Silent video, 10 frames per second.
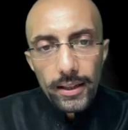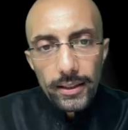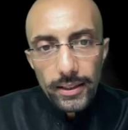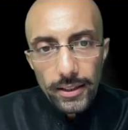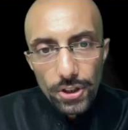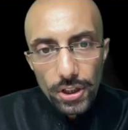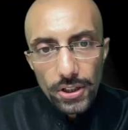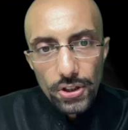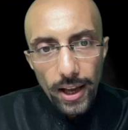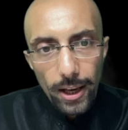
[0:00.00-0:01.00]
He, she
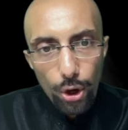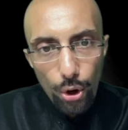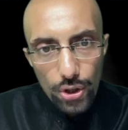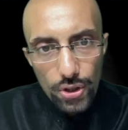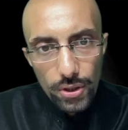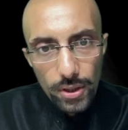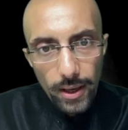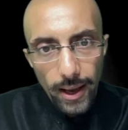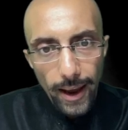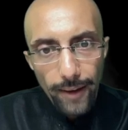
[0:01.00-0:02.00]
shall not
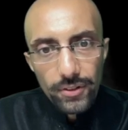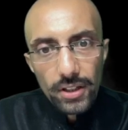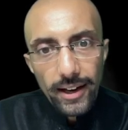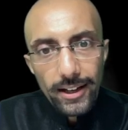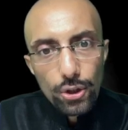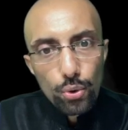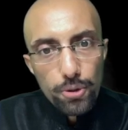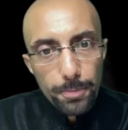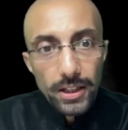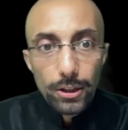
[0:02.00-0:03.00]
have the right to
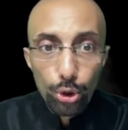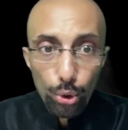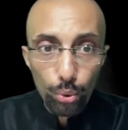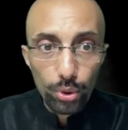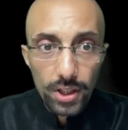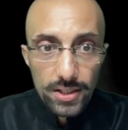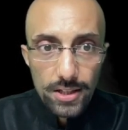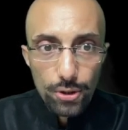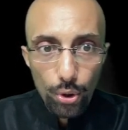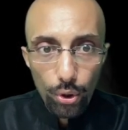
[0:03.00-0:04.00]
speak. No, this
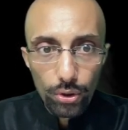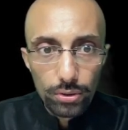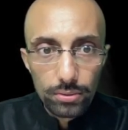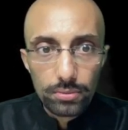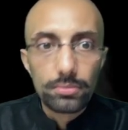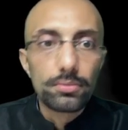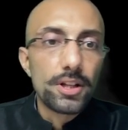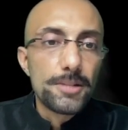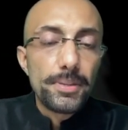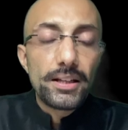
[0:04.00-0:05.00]
is wrong. The
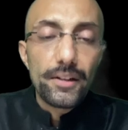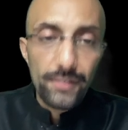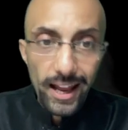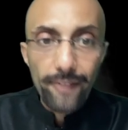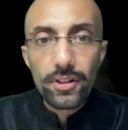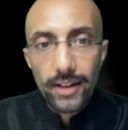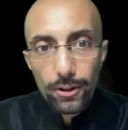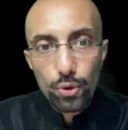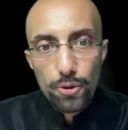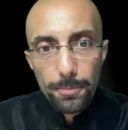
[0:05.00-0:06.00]
speaker will have the
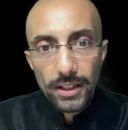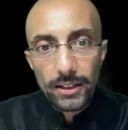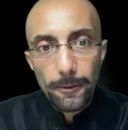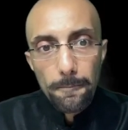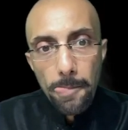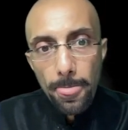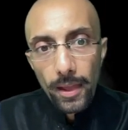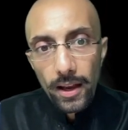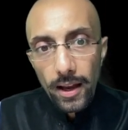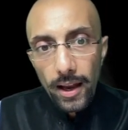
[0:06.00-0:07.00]
right to speak.
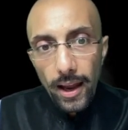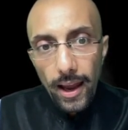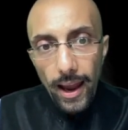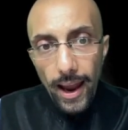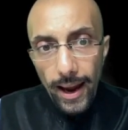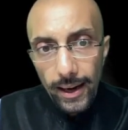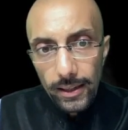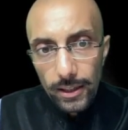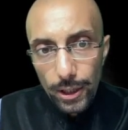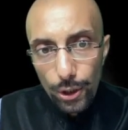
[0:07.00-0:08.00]

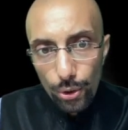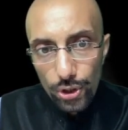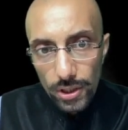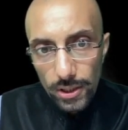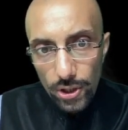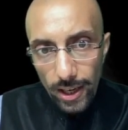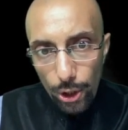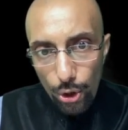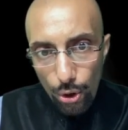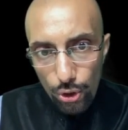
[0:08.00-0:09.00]
And he or she shall
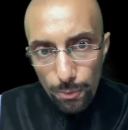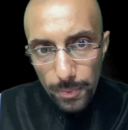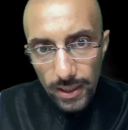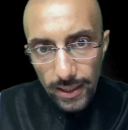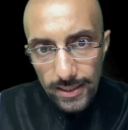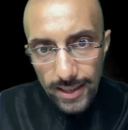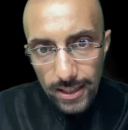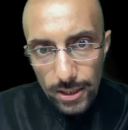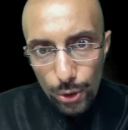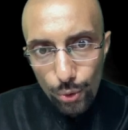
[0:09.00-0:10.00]
not be
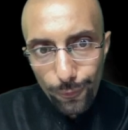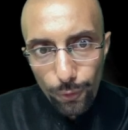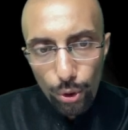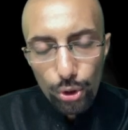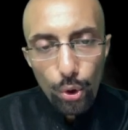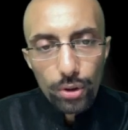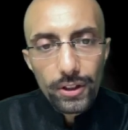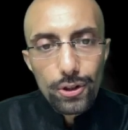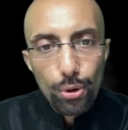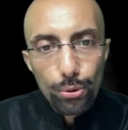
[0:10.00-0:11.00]
entitled to vote on the
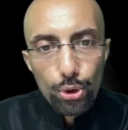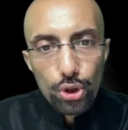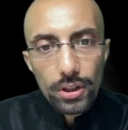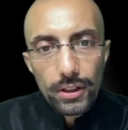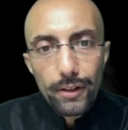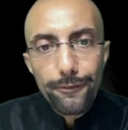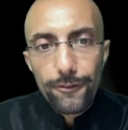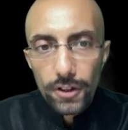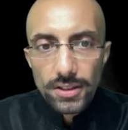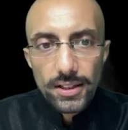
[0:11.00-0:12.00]
resolution in the
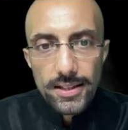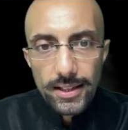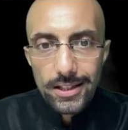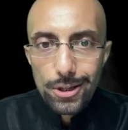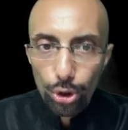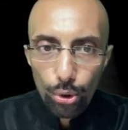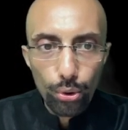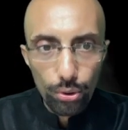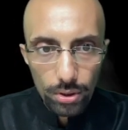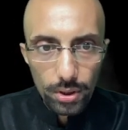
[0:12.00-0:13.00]
first instance.
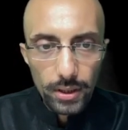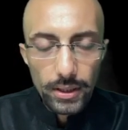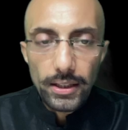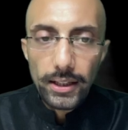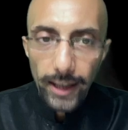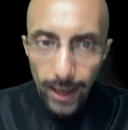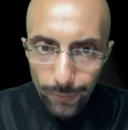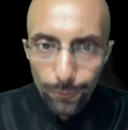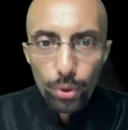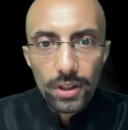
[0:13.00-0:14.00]
No, he can
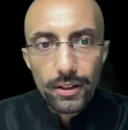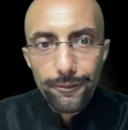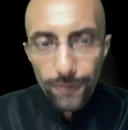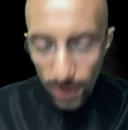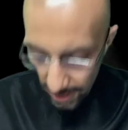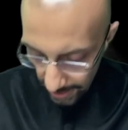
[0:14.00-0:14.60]
vote in the first